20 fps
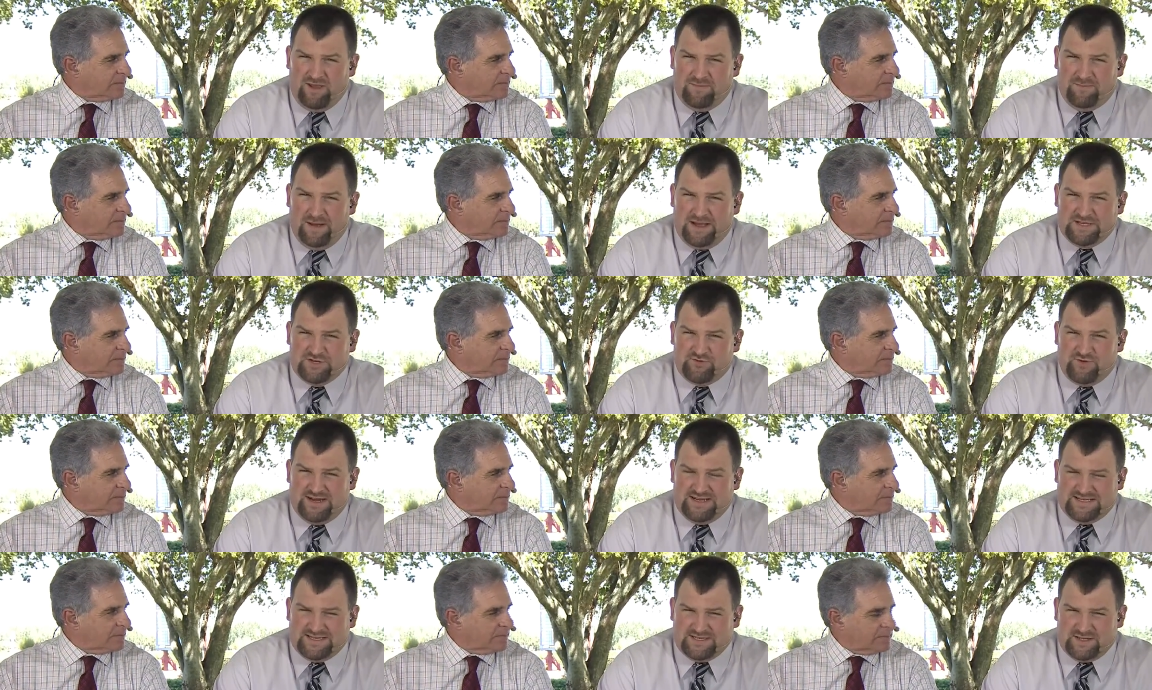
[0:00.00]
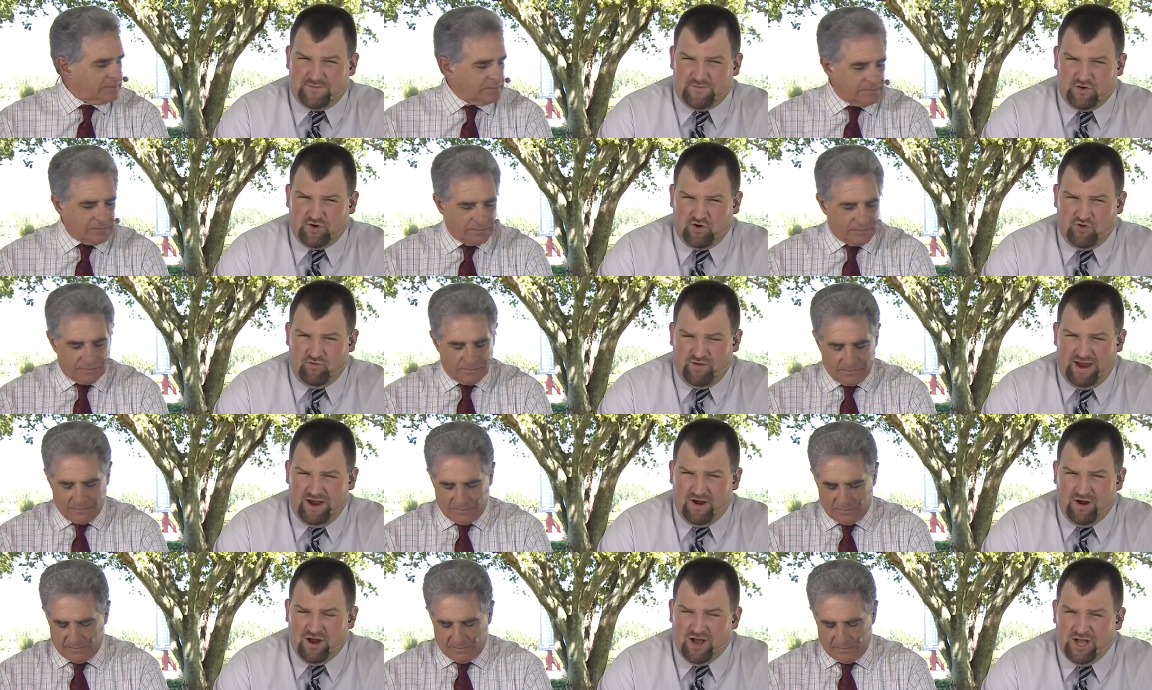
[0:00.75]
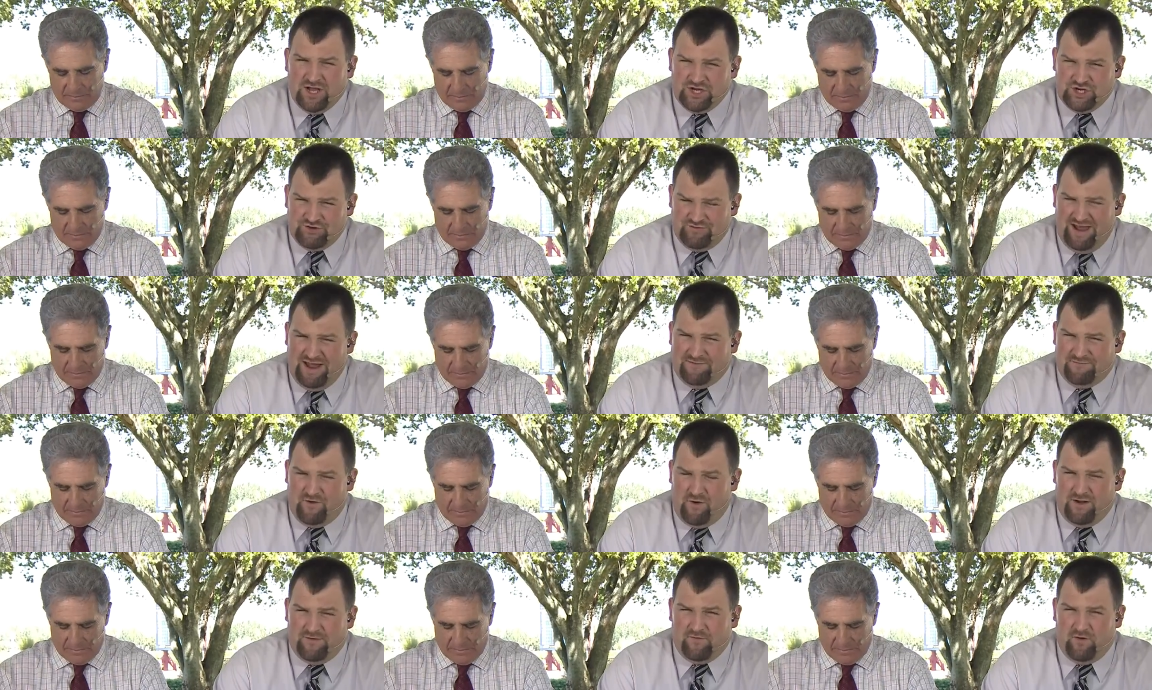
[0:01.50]
Speaker 1: best races of her career. She ran very,
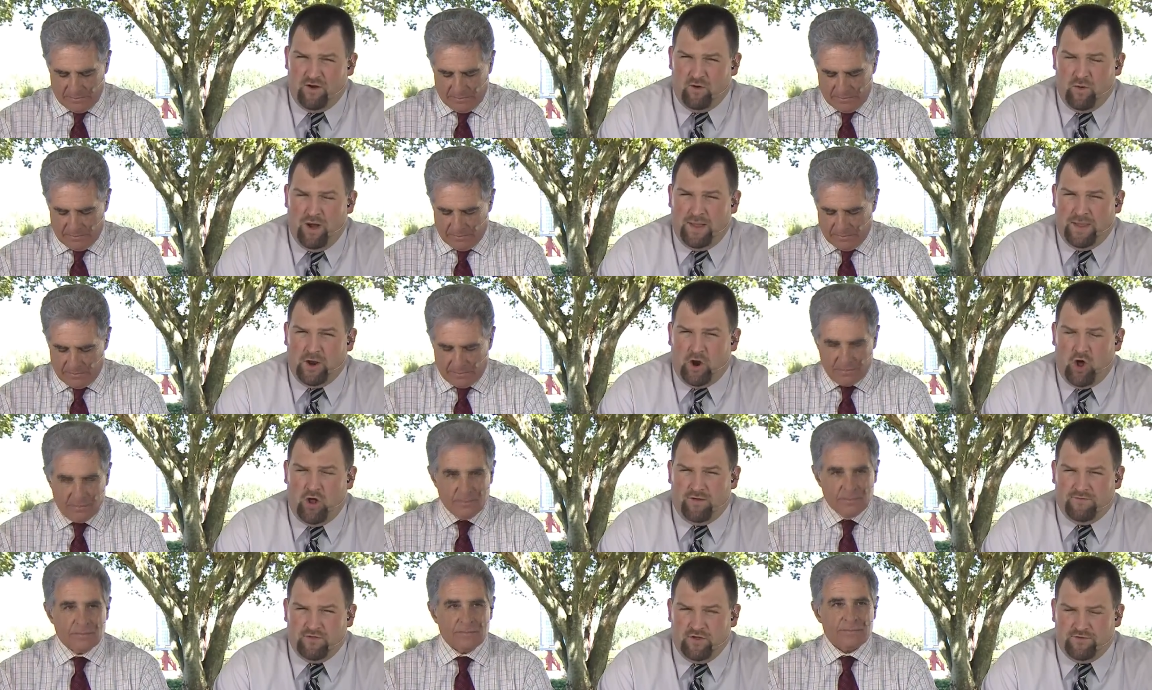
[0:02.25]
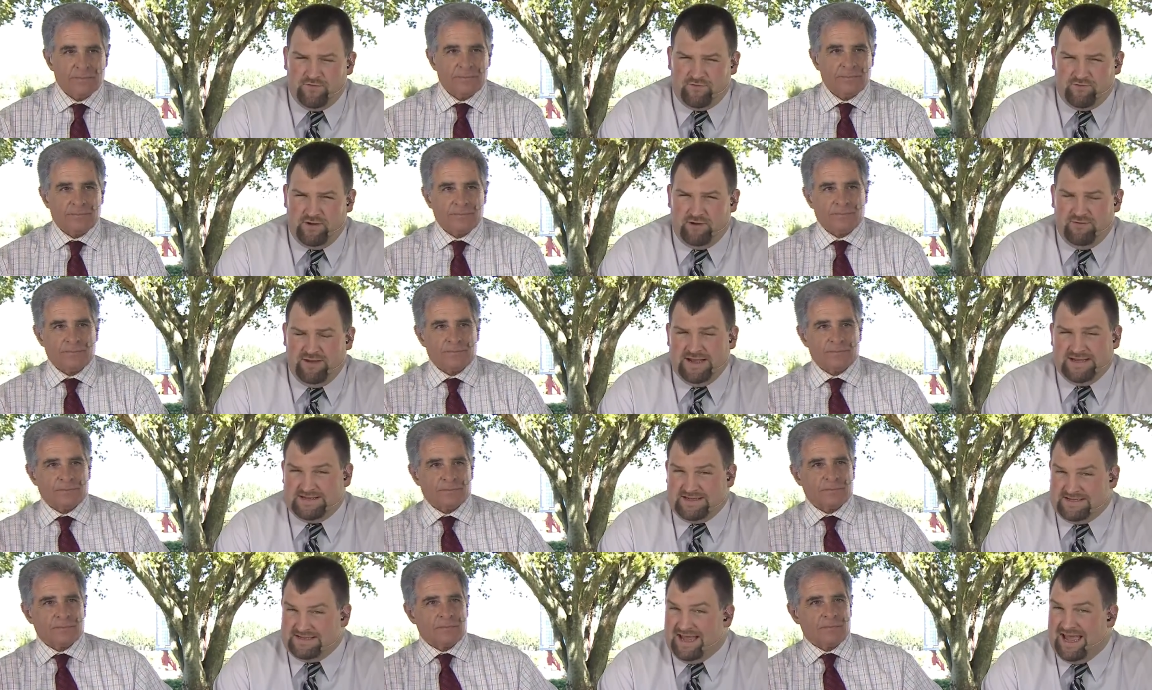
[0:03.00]
very well in all of those three races.